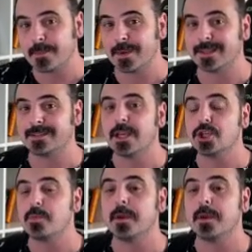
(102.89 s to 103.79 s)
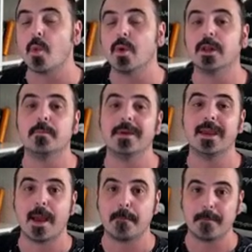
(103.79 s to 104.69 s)
CHPP will be
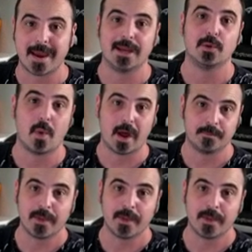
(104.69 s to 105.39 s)
a paid one.